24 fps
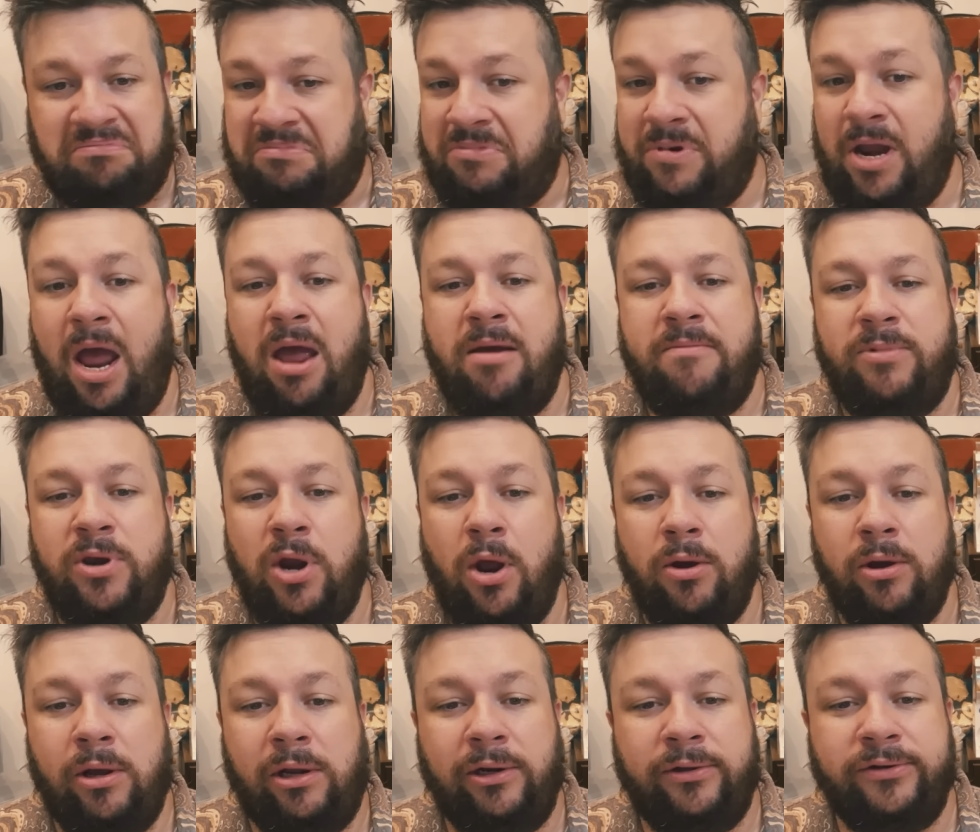No,
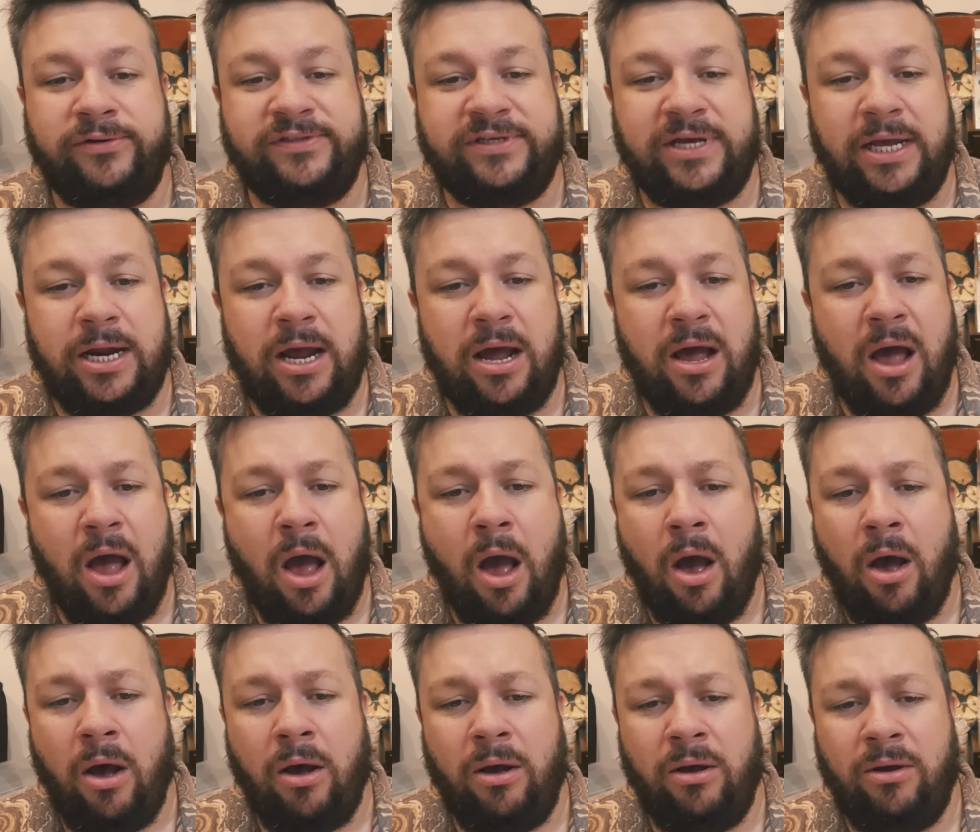no glue's gonna
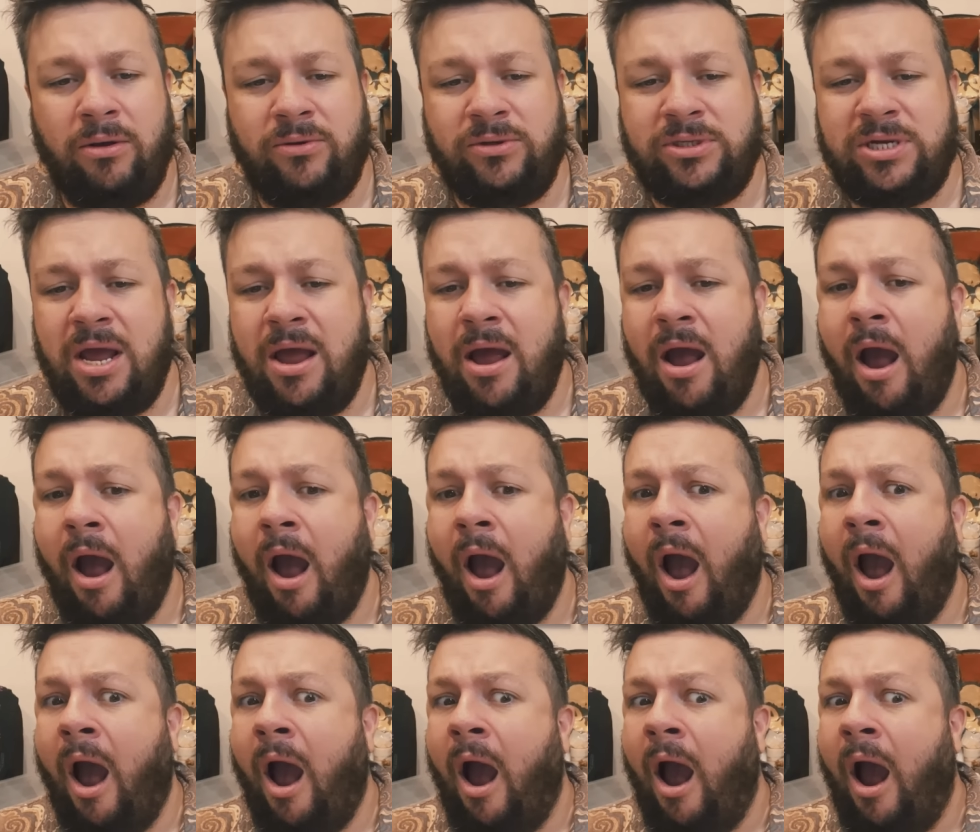hold.
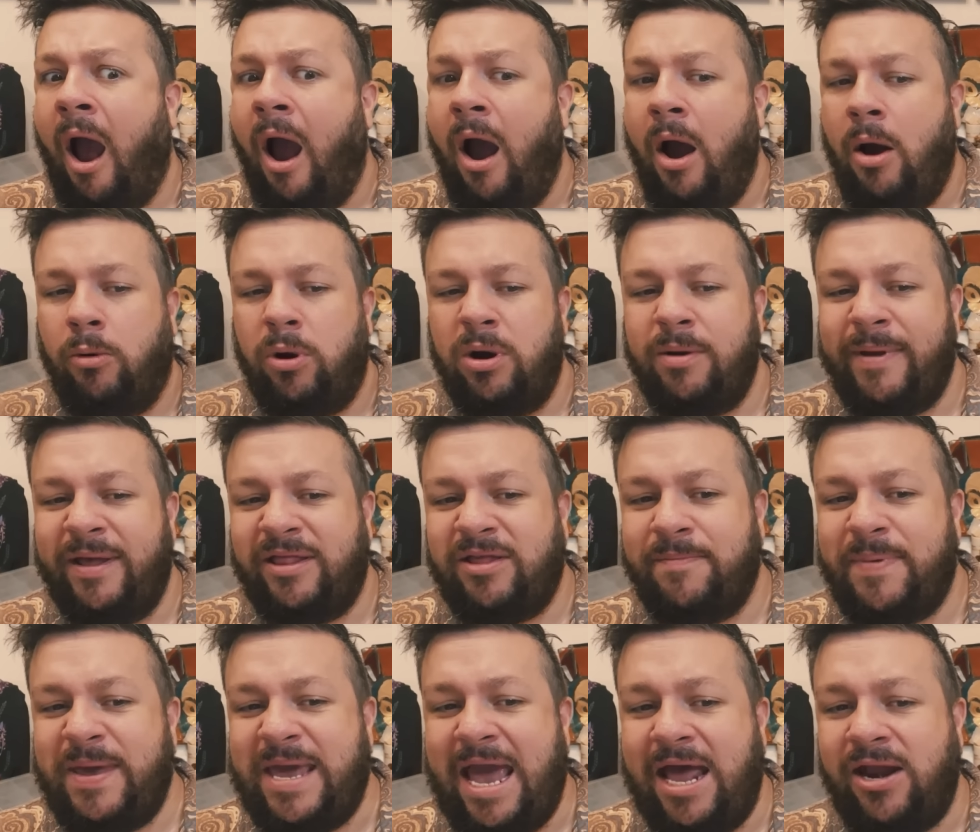What about
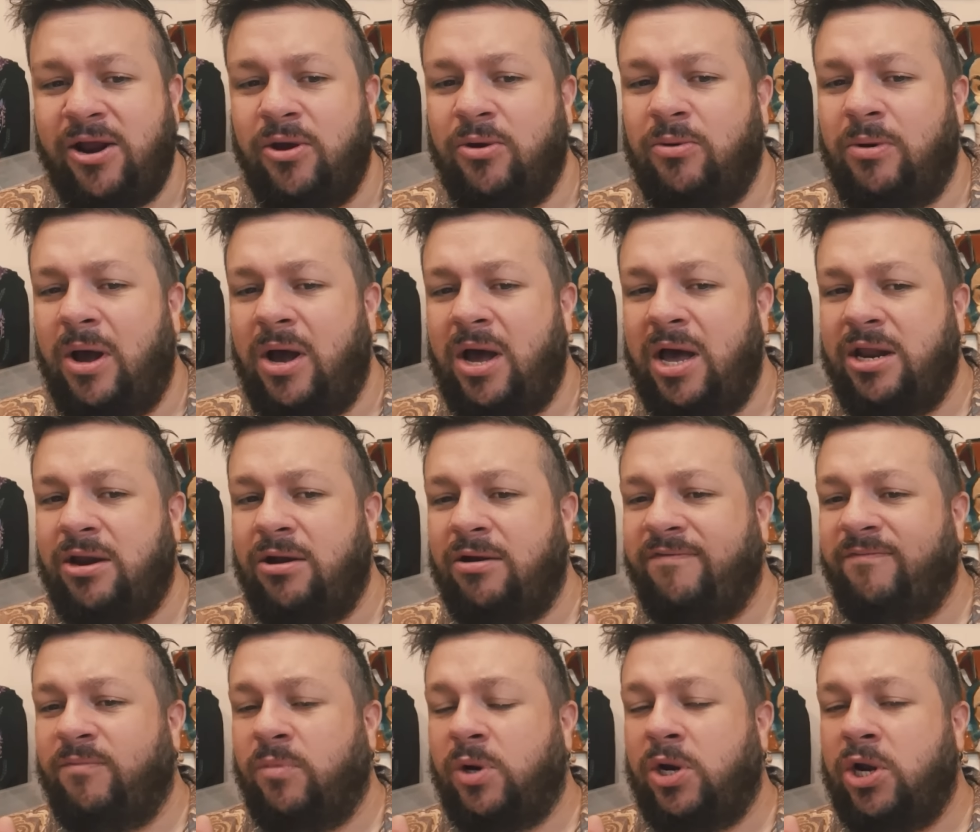the piano? I don't
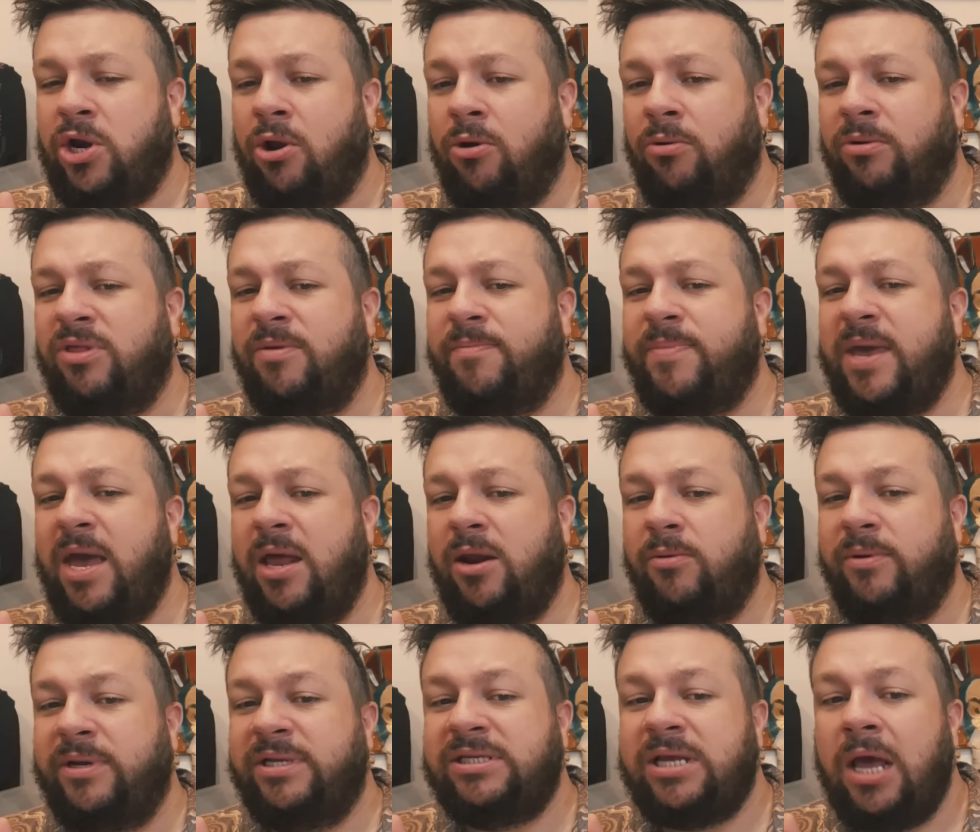even want to know where the
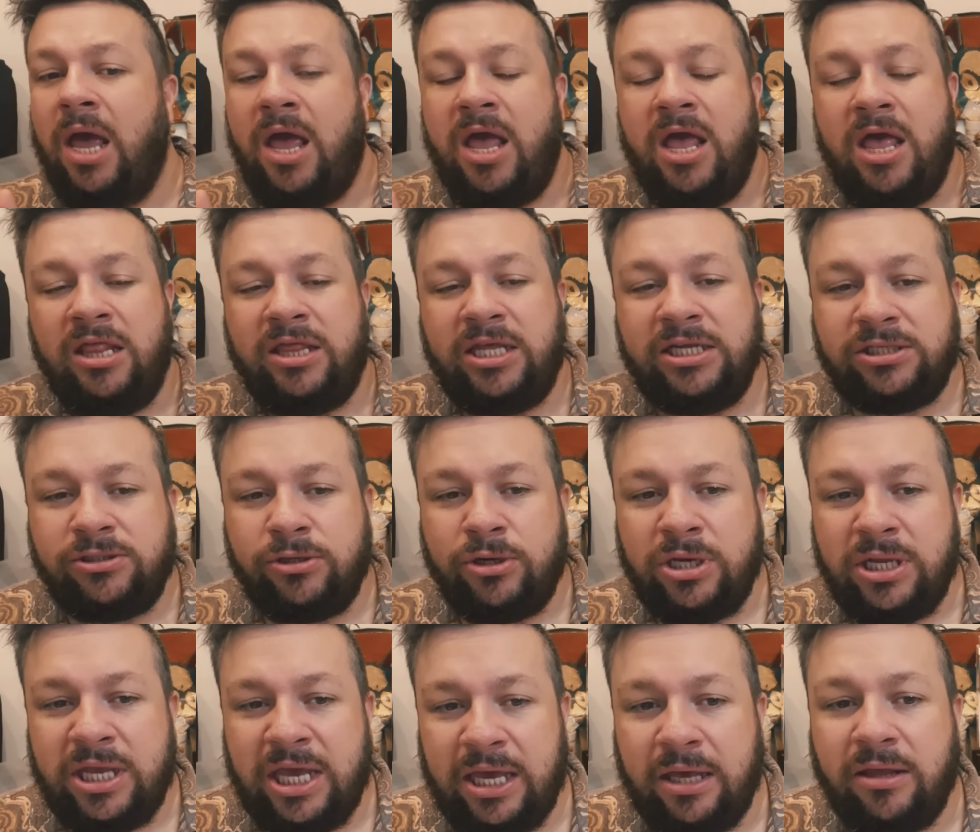piano is. This
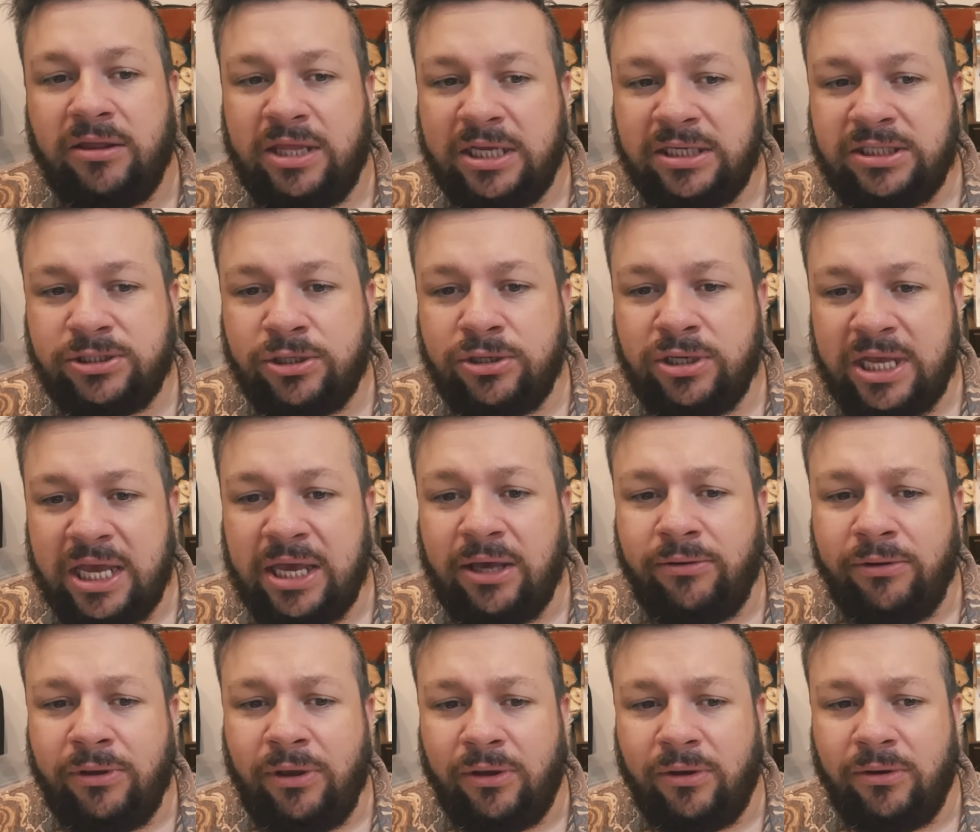could ki this could
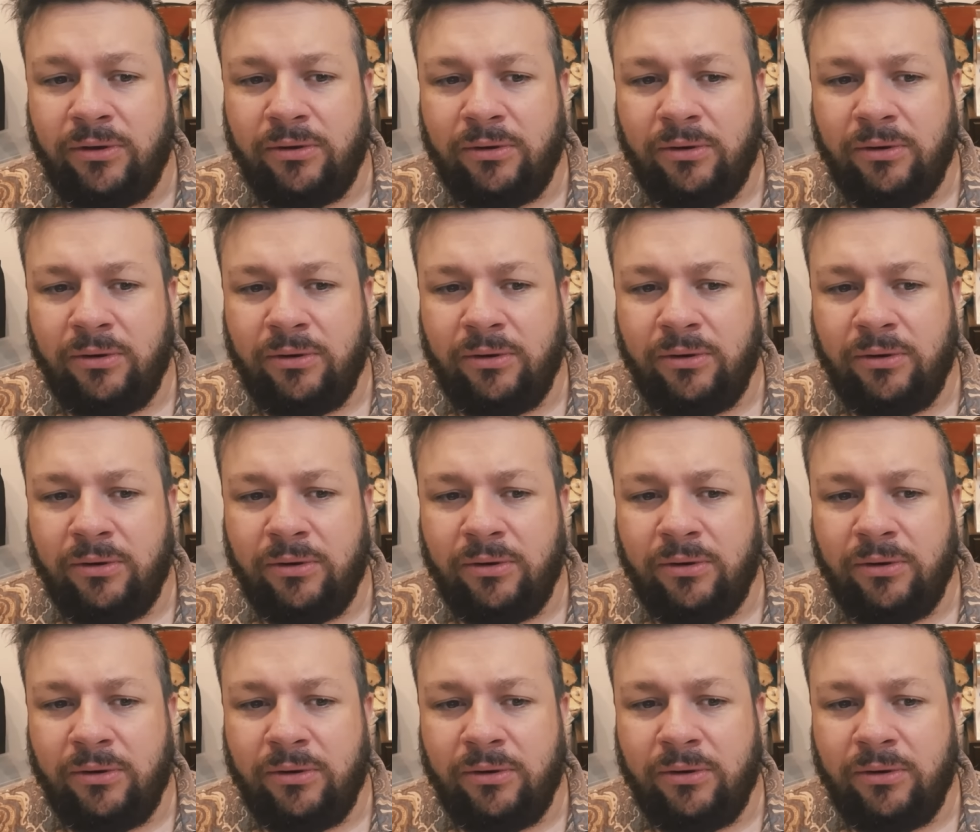kill you.